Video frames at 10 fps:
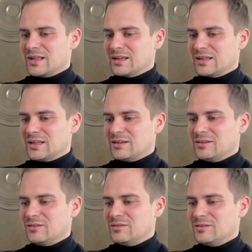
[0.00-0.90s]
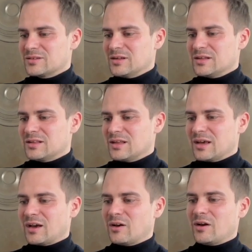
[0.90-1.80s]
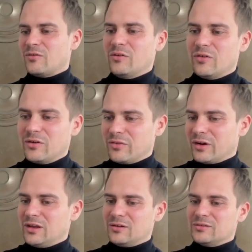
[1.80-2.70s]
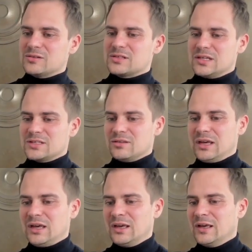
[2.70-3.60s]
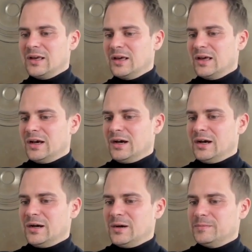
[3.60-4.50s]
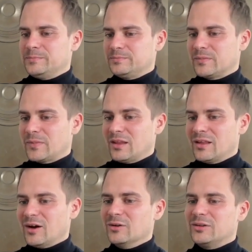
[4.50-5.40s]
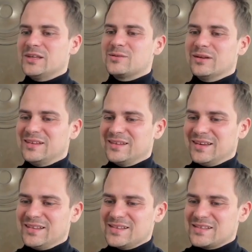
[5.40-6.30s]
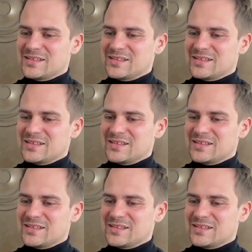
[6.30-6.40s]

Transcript: like that too. So I find it very funny, those things. So they, um, oh, this one, this is